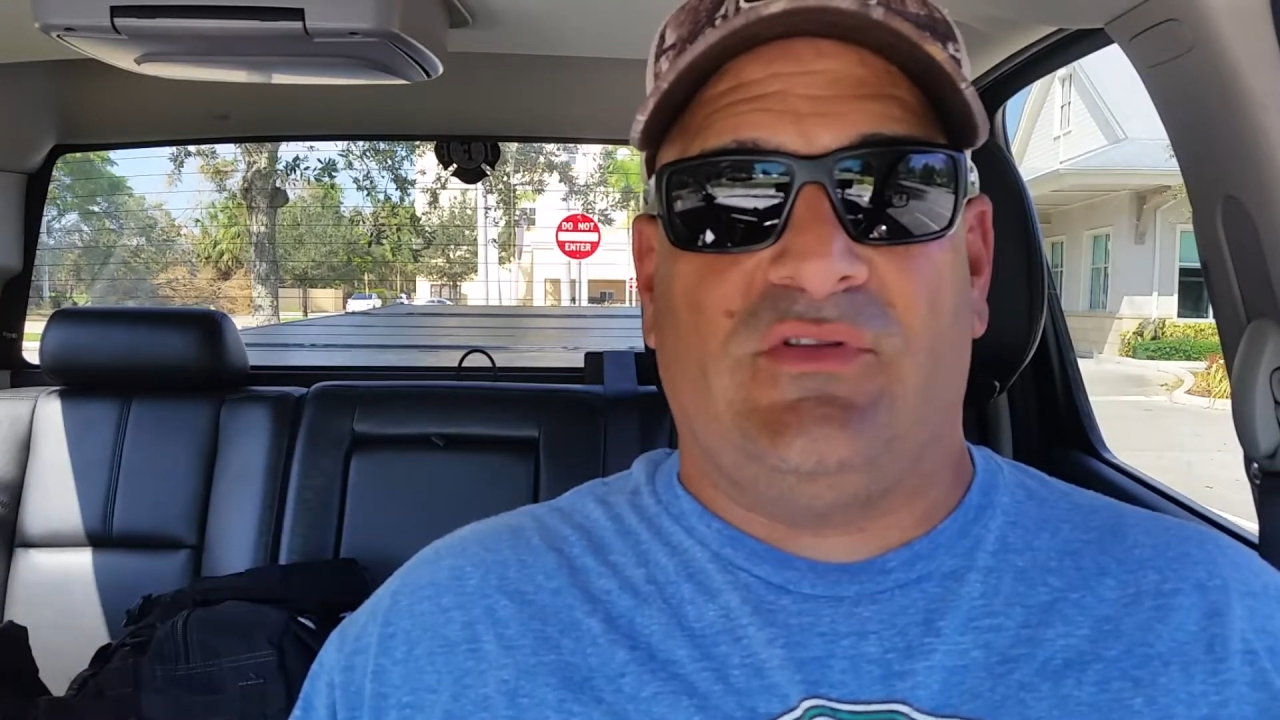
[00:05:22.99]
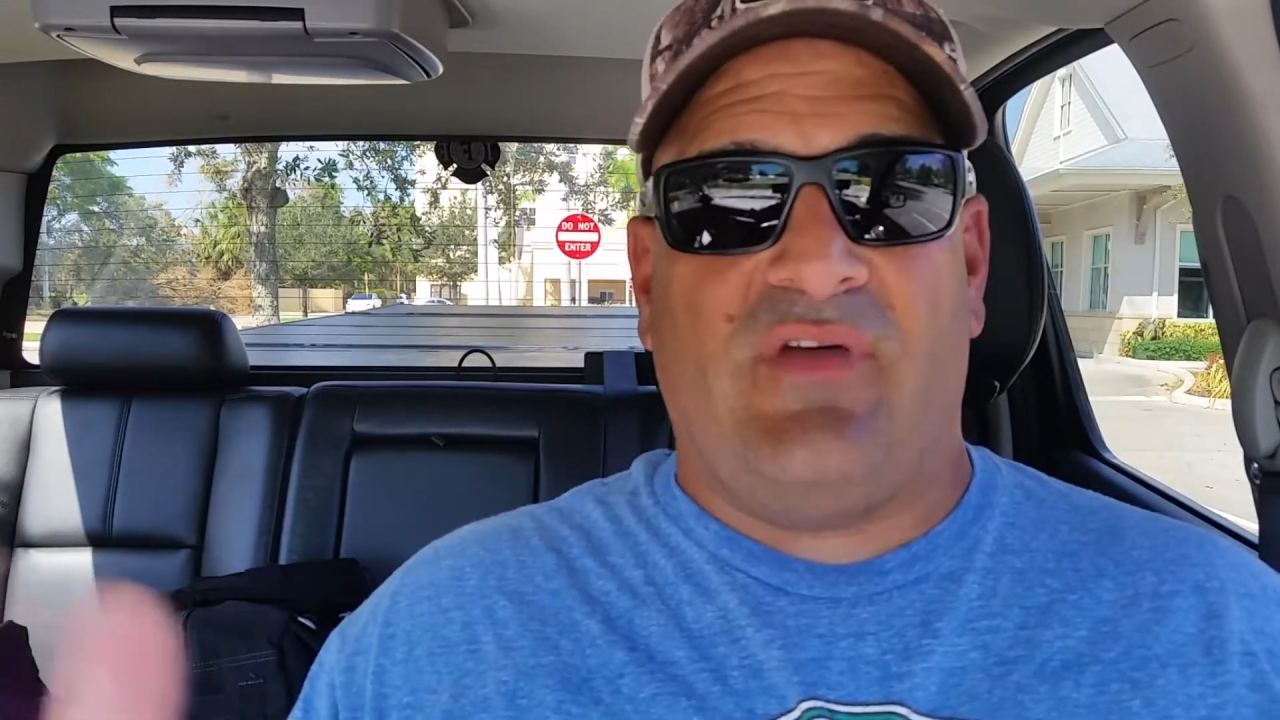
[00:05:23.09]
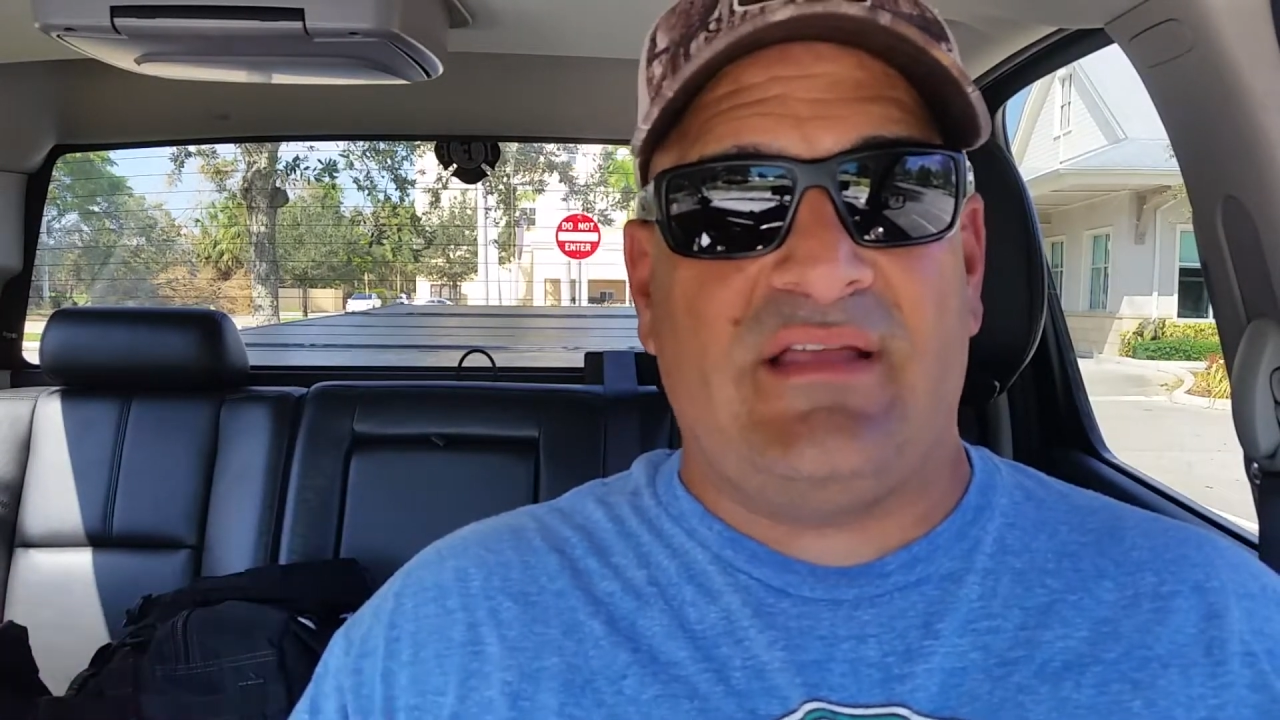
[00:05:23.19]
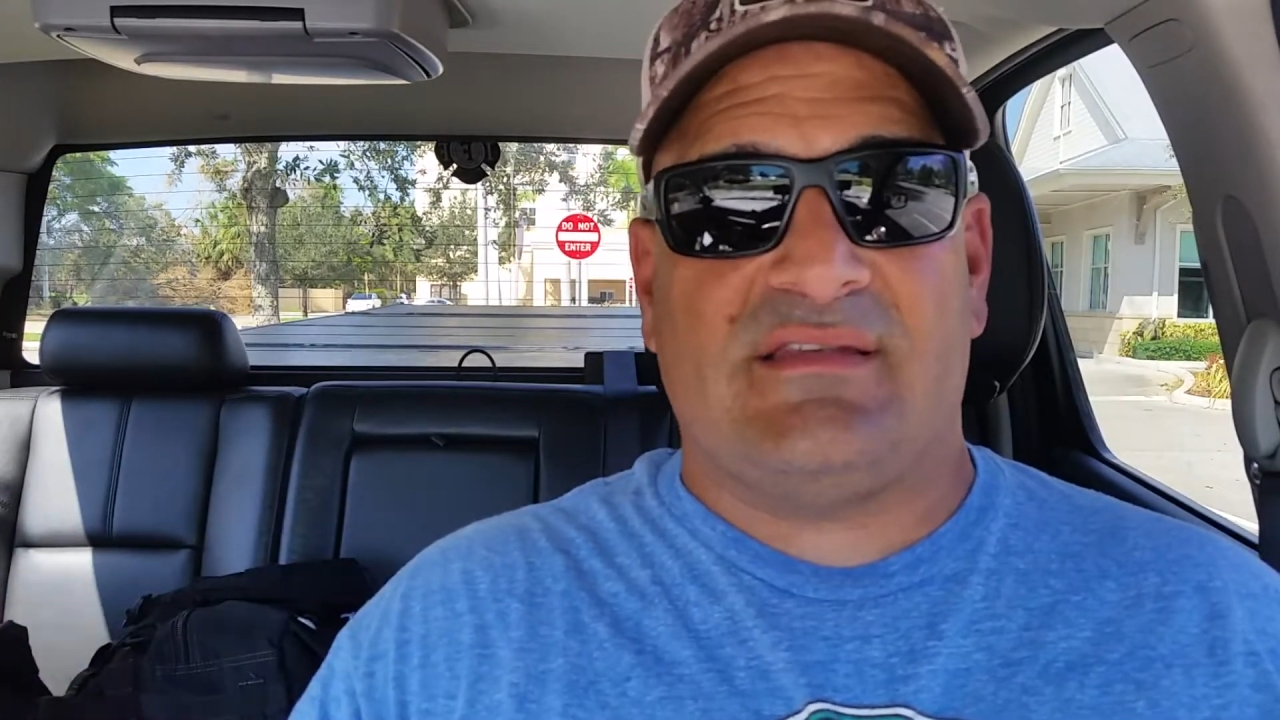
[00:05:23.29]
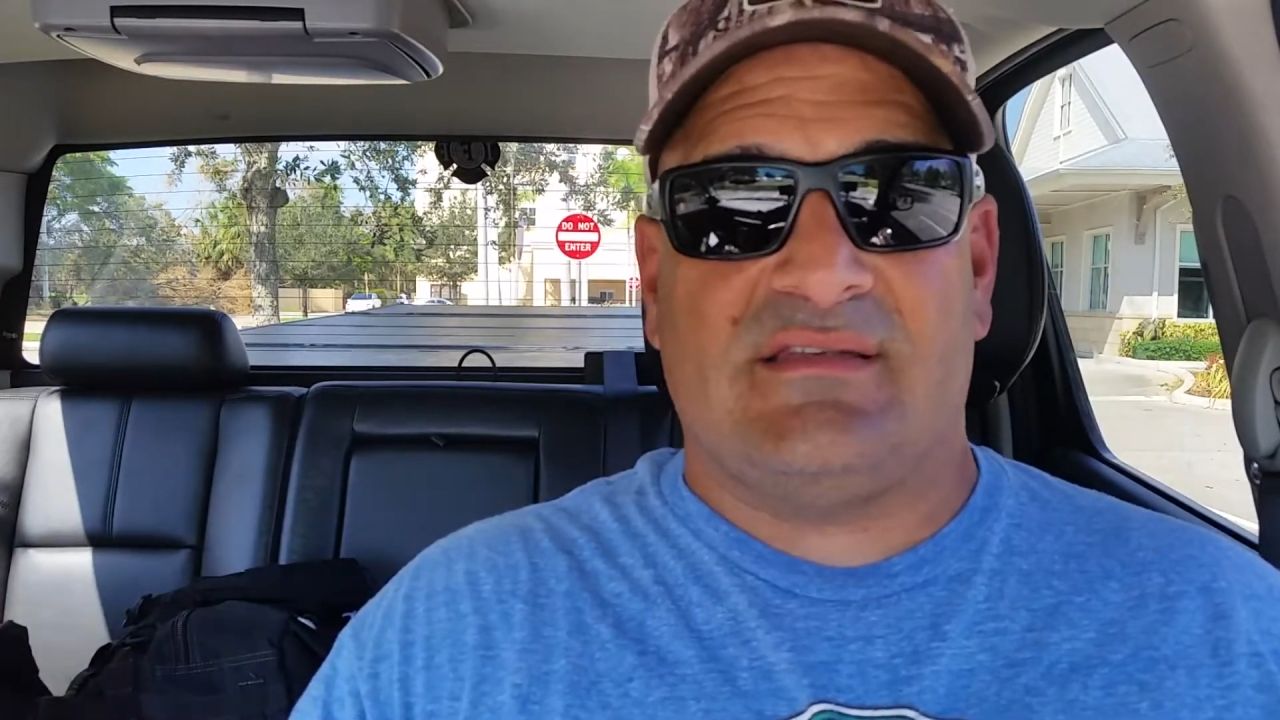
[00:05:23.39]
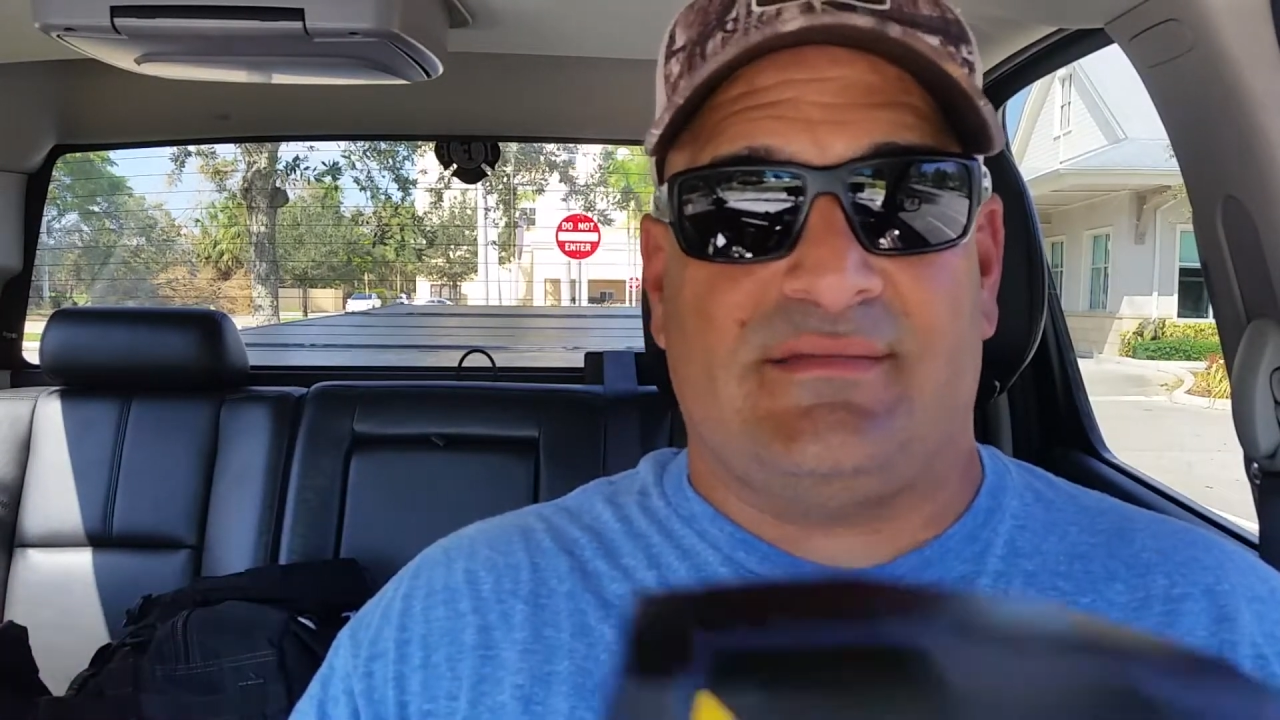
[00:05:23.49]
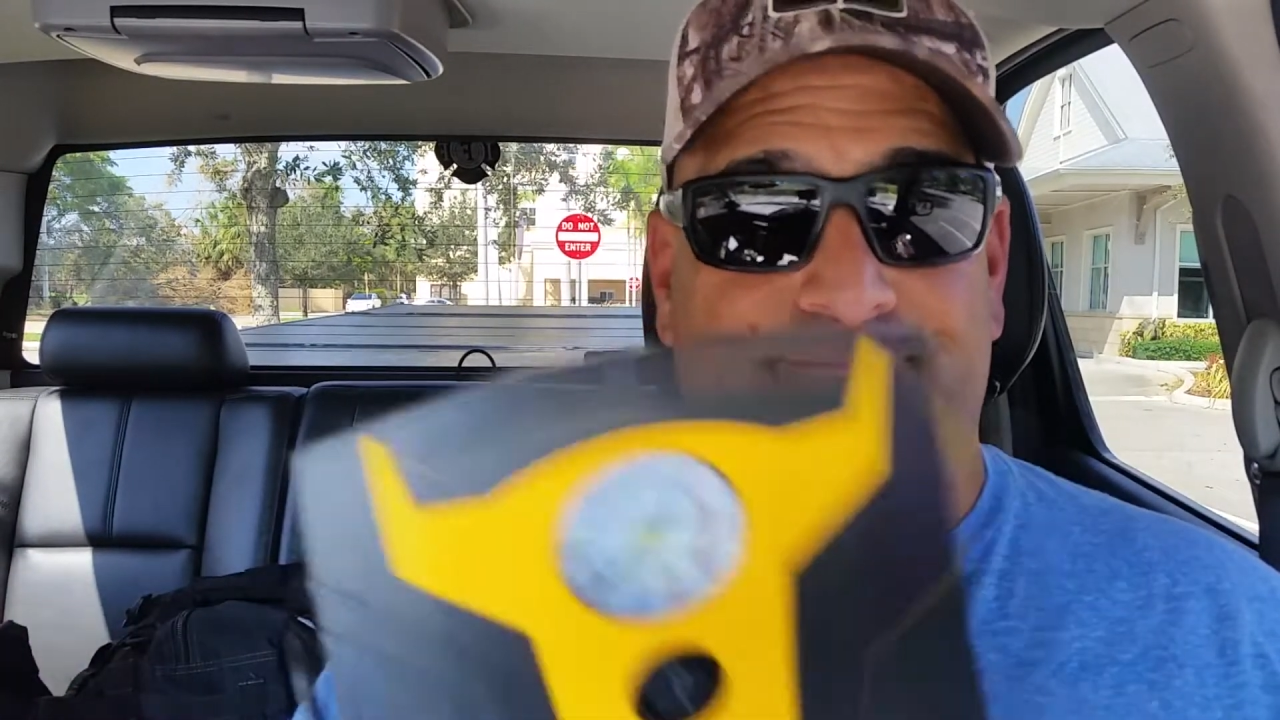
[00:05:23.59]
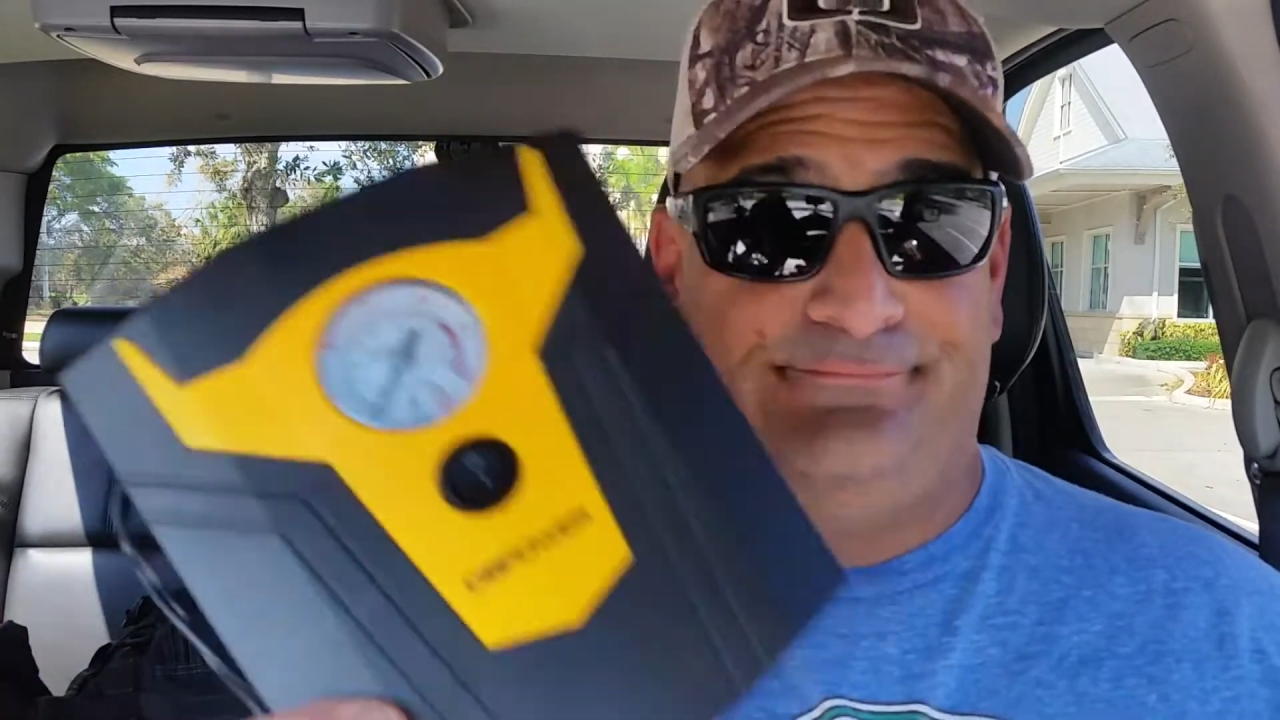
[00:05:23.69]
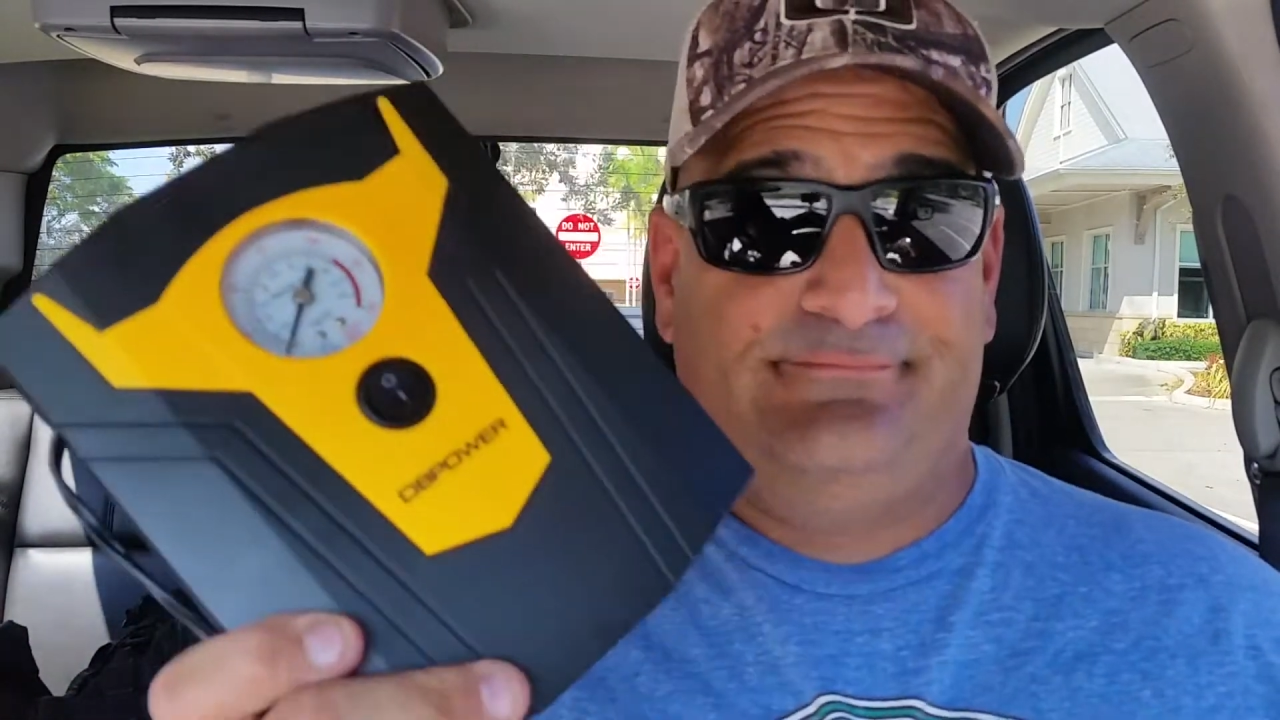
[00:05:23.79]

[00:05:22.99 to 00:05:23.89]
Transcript: devices,